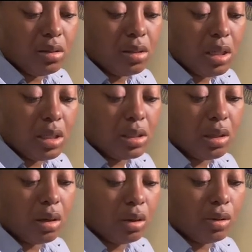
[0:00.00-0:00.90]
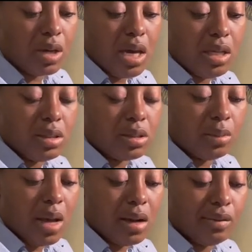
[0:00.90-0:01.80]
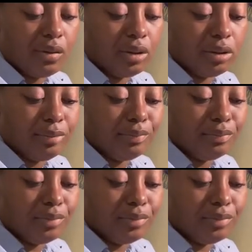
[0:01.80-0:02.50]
things that are creating some kind of um